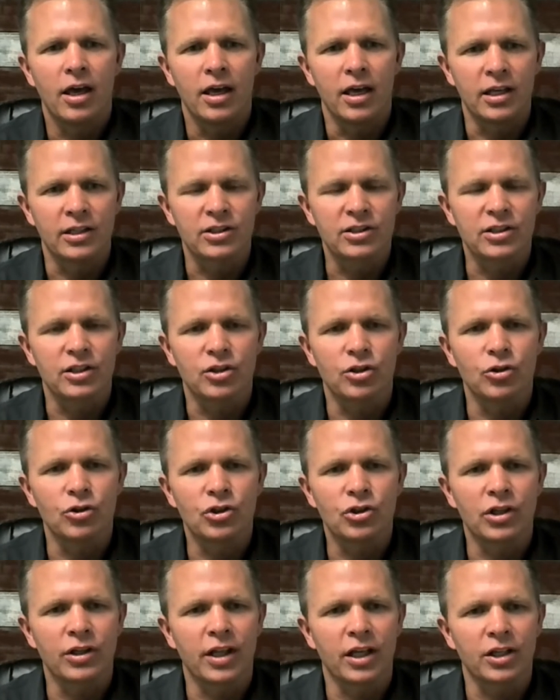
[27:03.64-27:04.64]

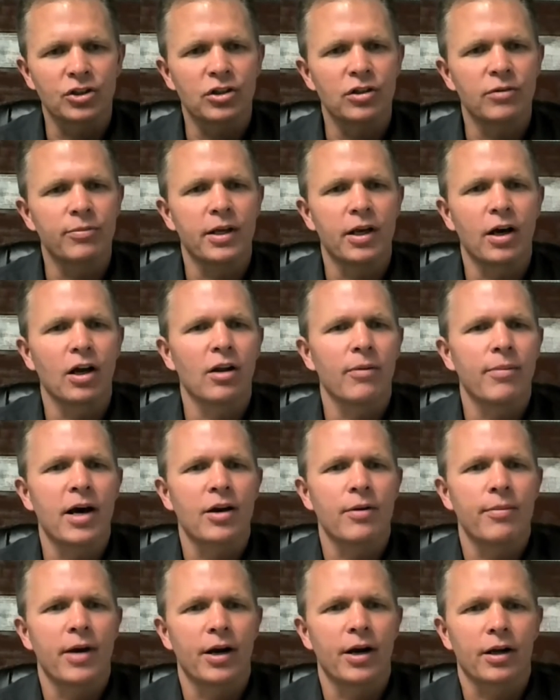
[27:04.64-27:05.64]
institution that should be all about
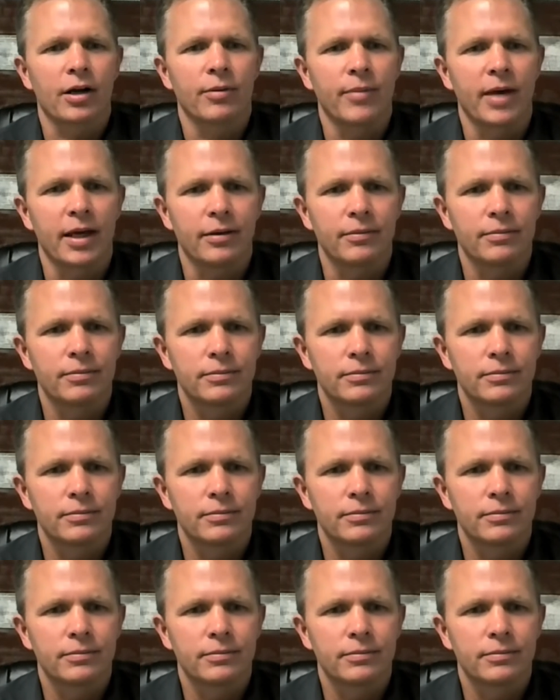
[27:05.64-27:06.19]
American made.